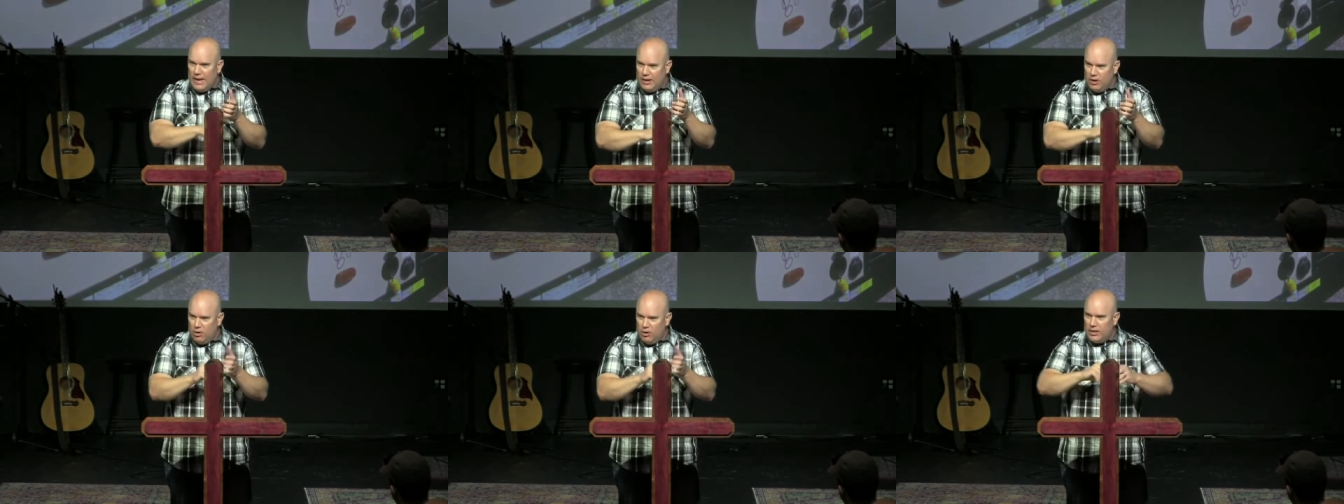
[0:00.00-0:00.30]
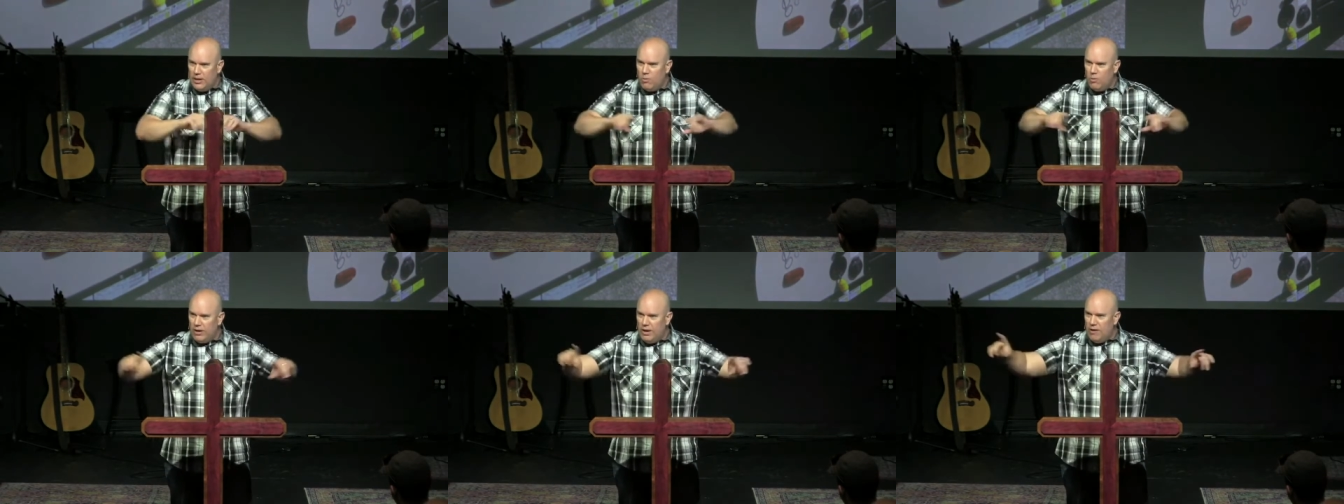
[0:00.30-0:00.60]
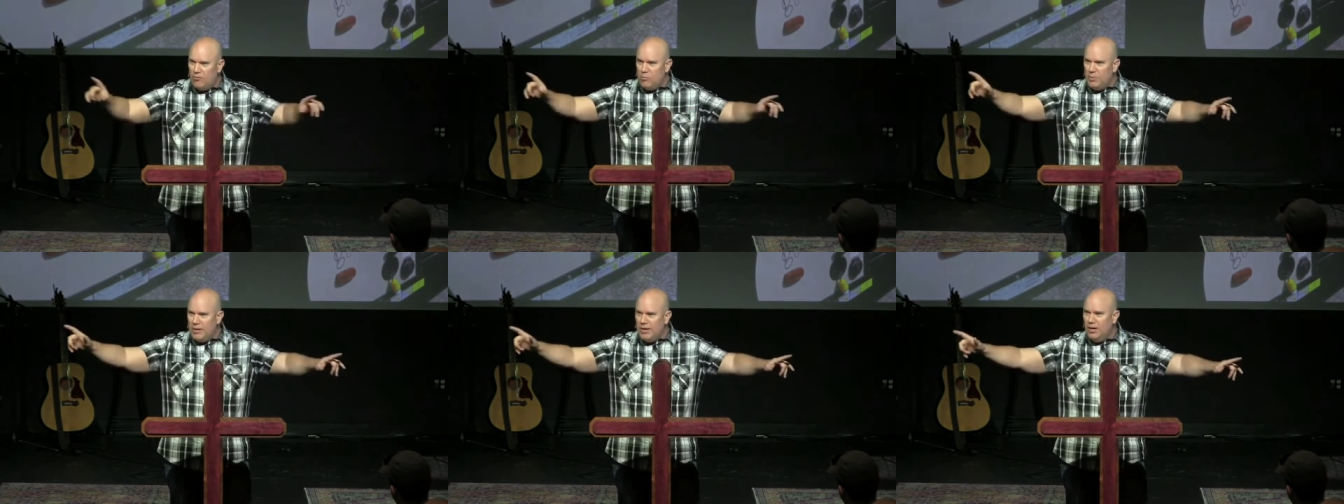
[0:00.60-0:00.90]
and looking at
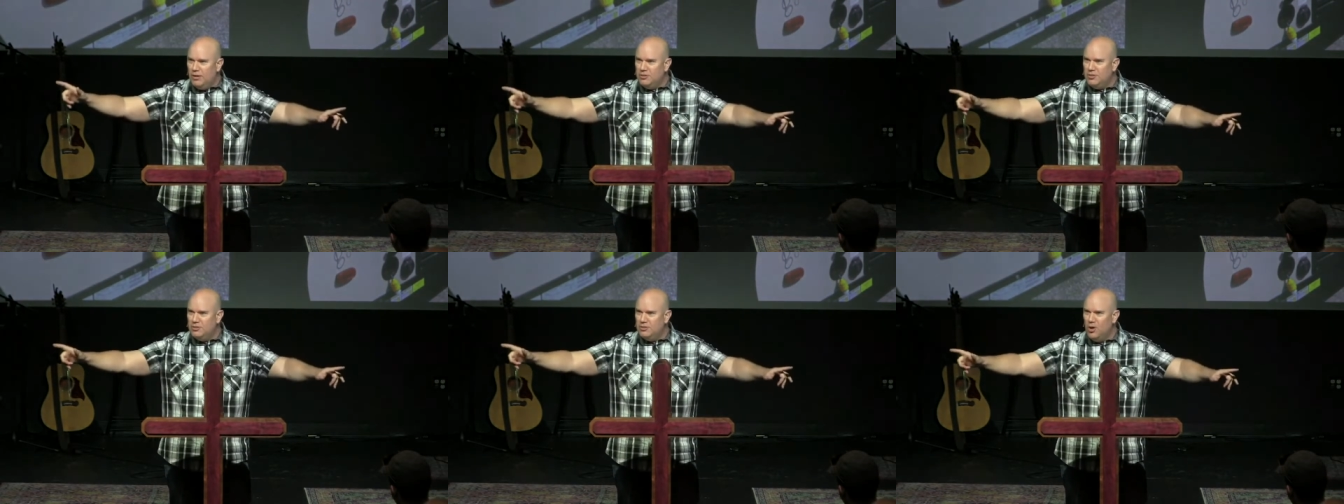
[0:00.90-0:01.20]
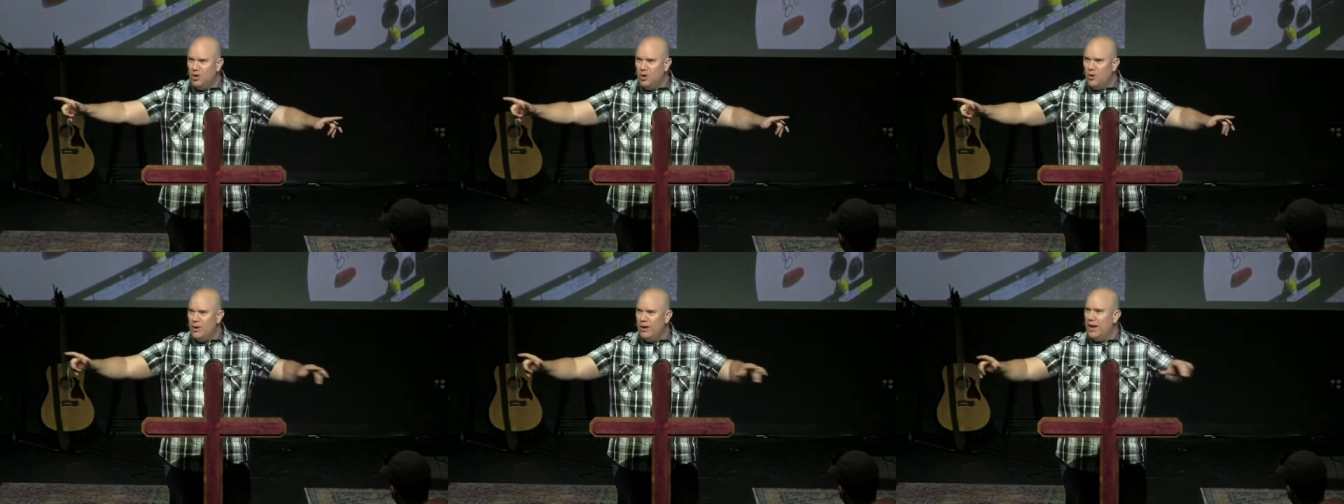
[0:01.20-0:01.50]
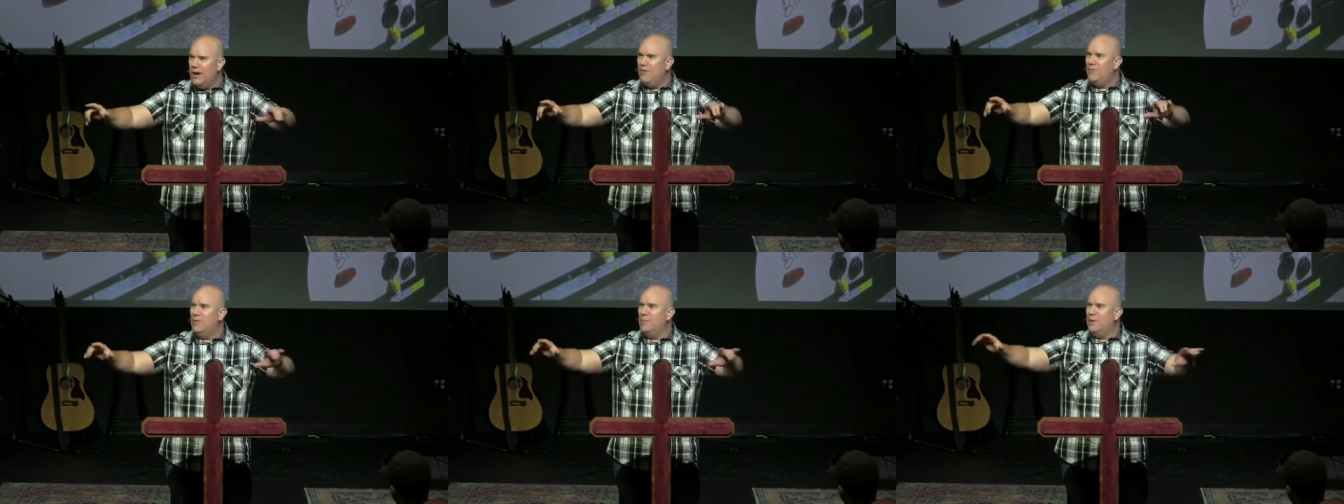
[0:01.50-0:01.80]
what everybody else is
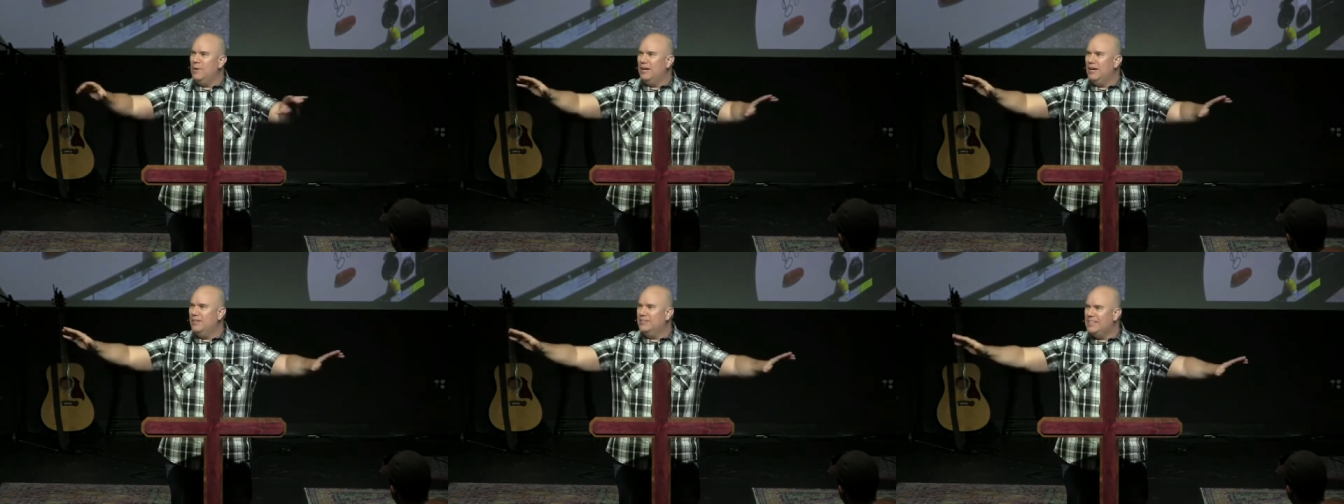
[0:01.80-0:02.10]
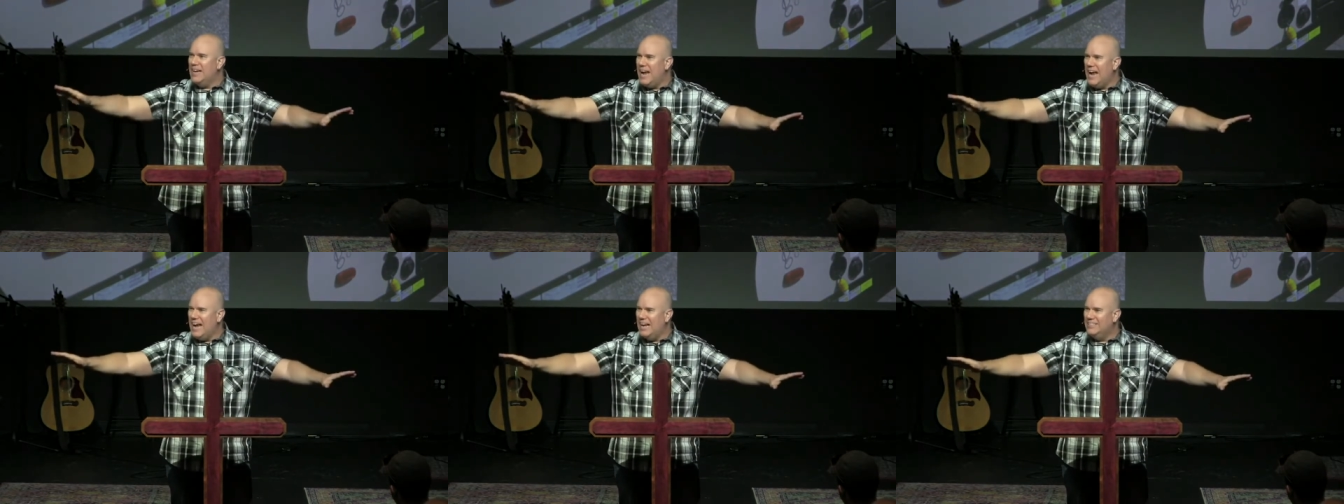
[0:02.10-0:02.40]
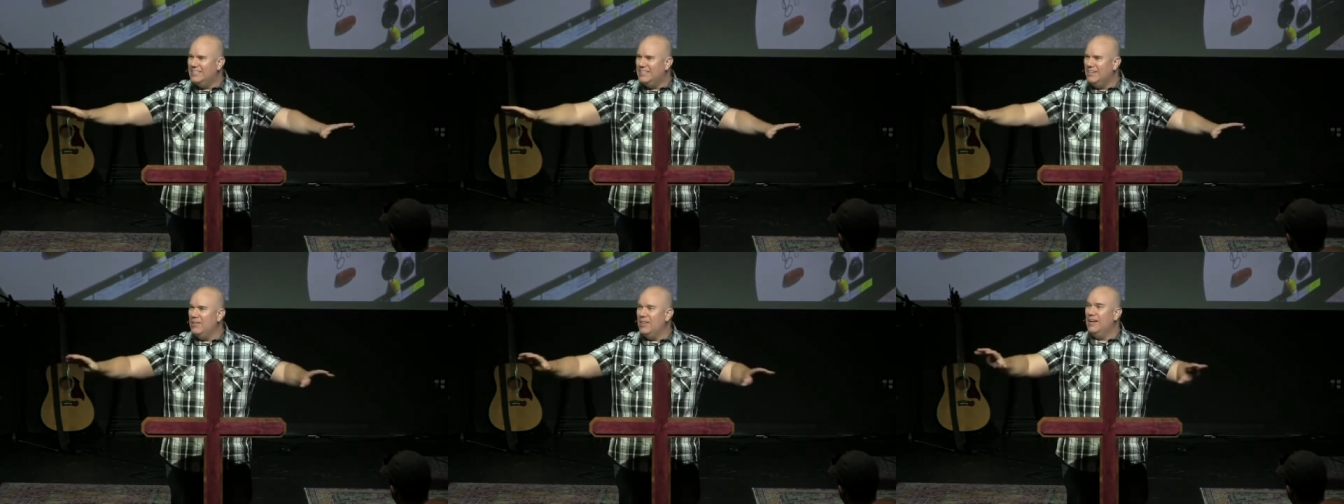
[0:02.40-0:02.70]
doing, everybody else
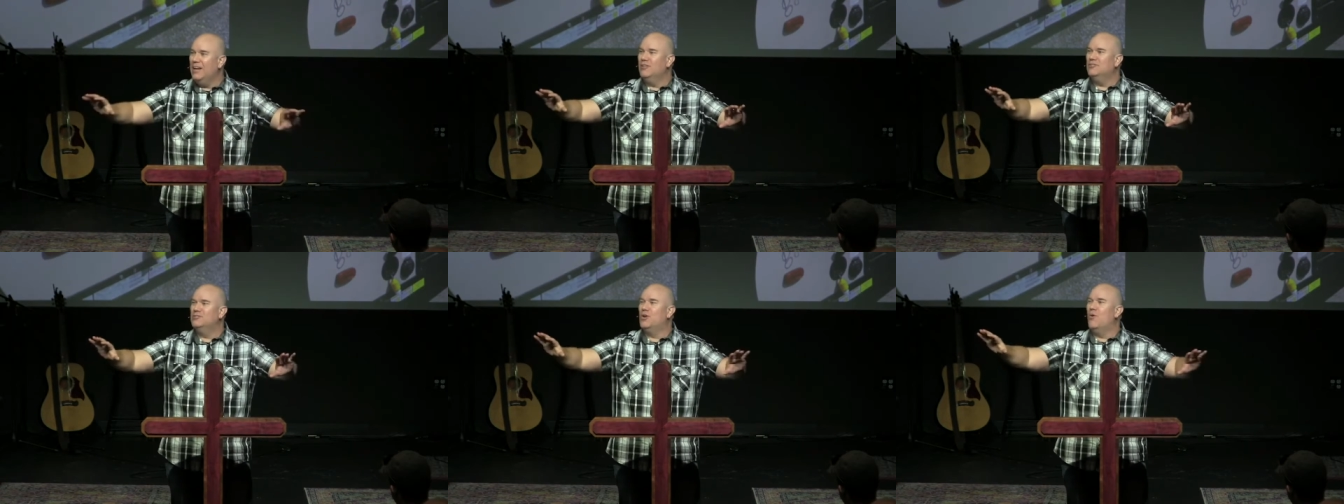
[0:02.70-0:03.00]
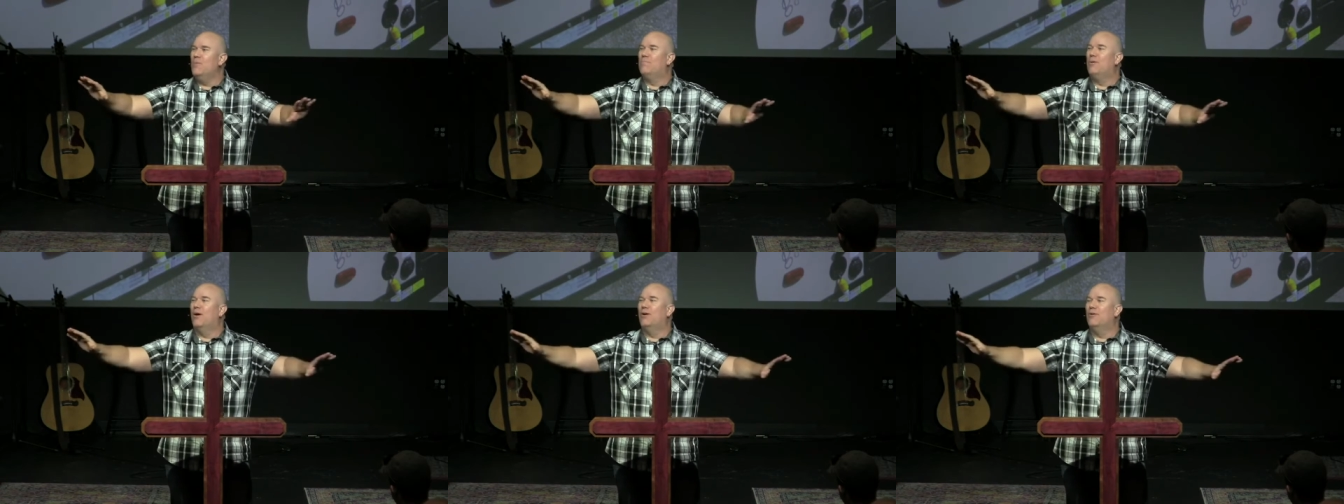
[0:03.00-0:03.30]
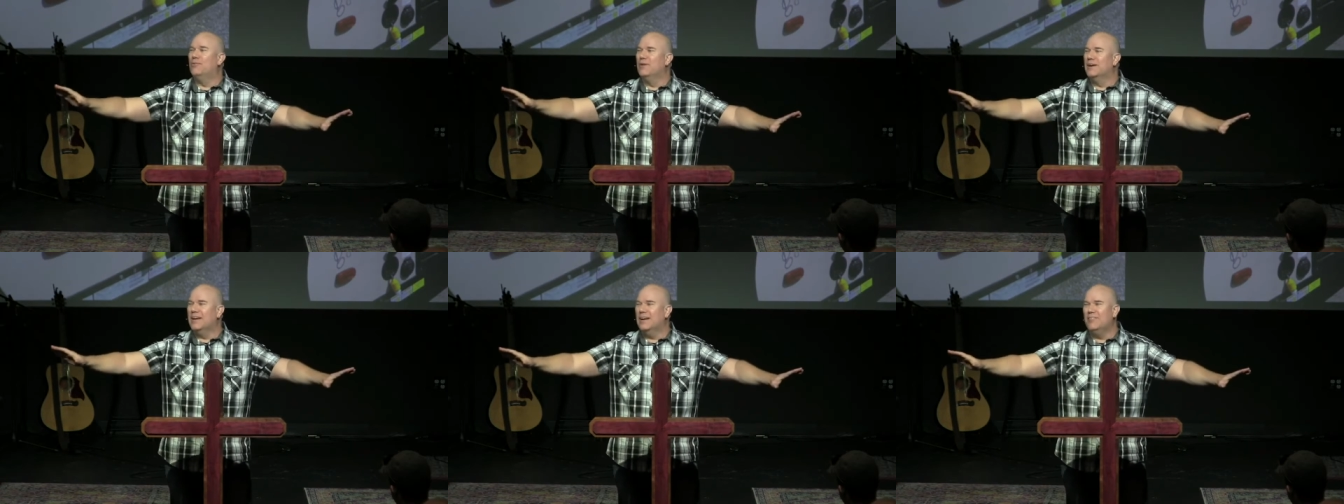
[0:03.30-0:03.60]
has, everything else going
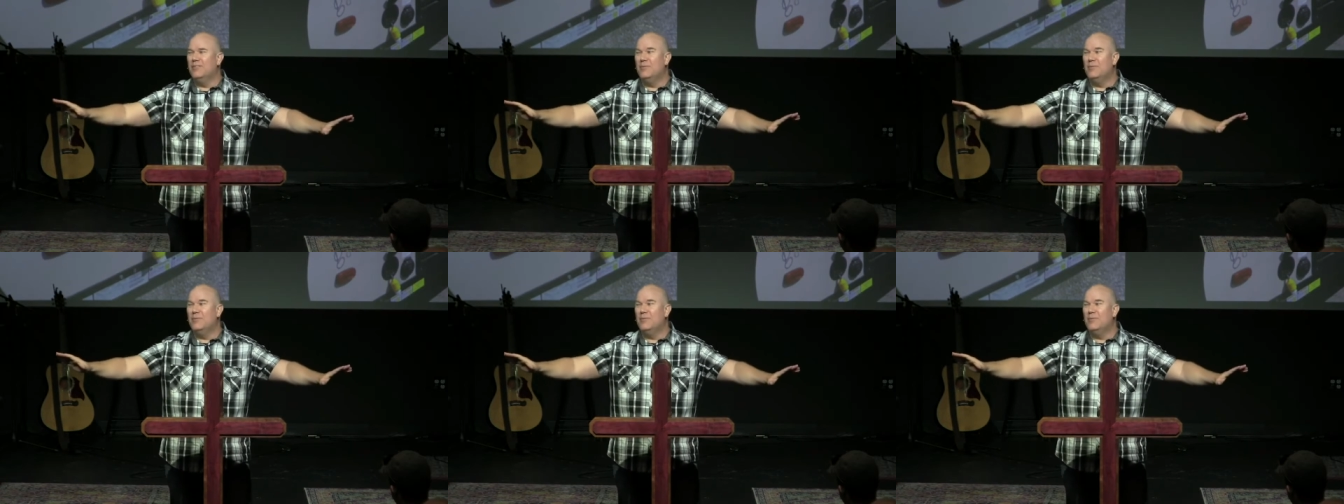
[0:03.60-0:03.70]
perfect,